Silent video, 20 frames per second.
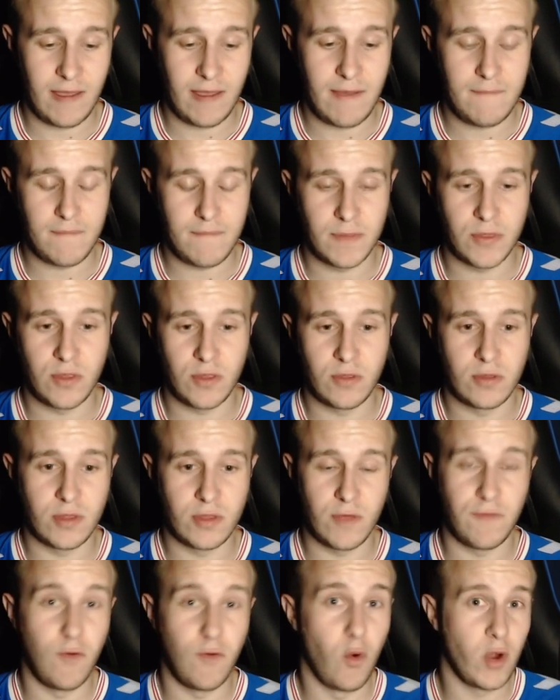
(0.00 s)

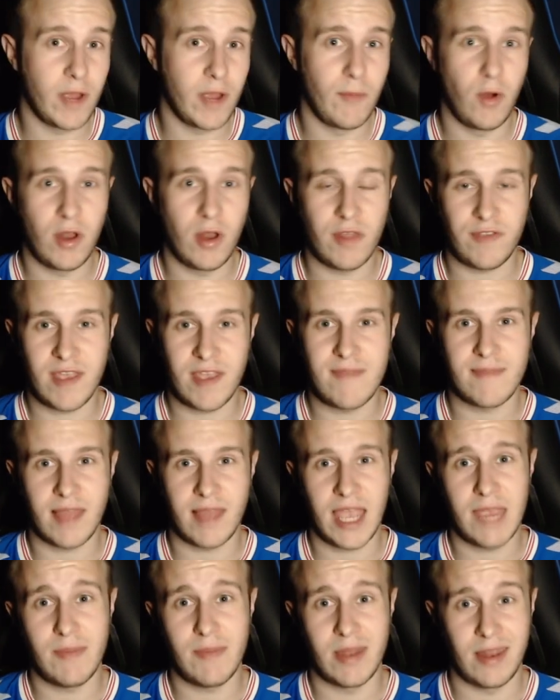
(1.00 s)
Defoe came on at the same
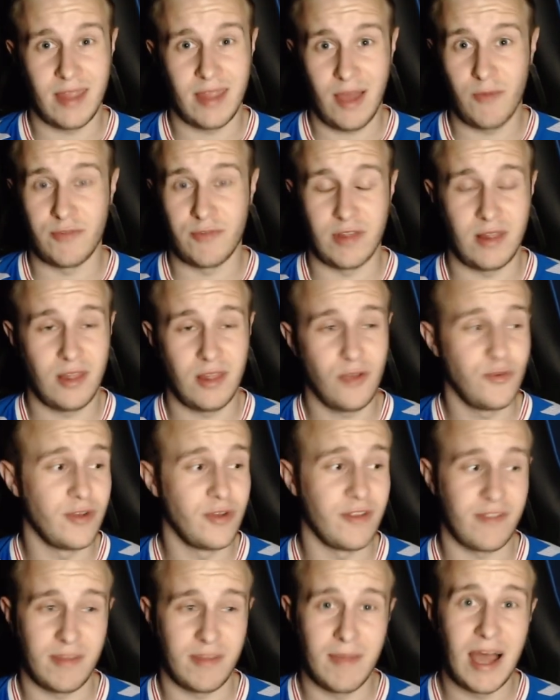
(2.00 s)
time, and that was the
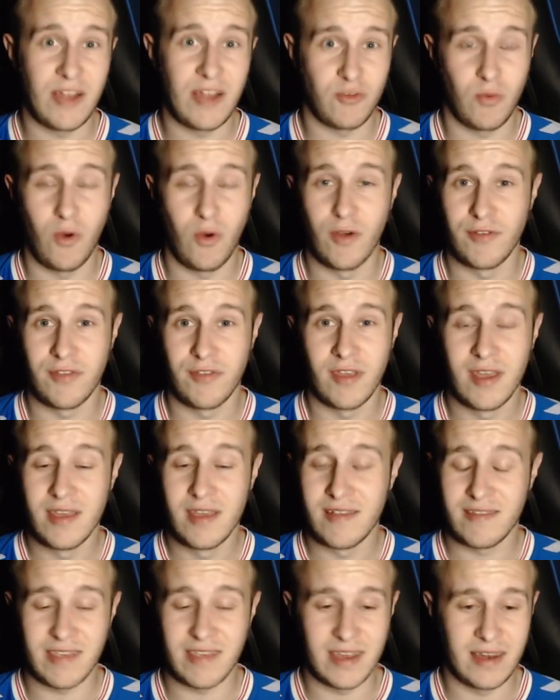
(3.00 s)
loudest the match was,
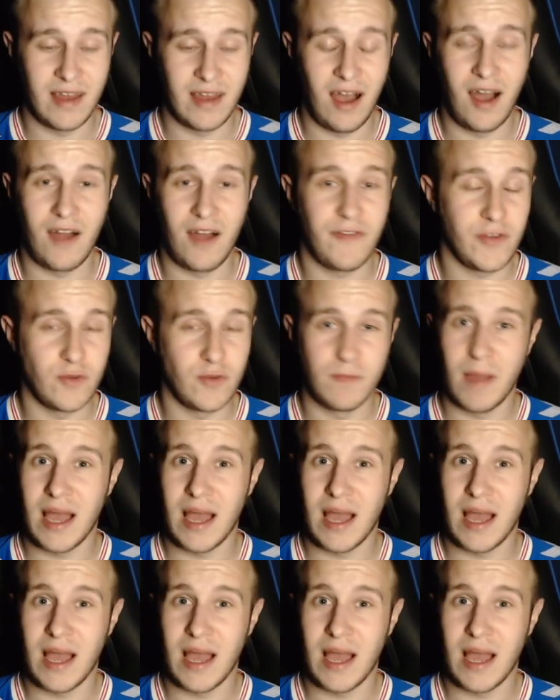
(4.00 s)
seeing Arfield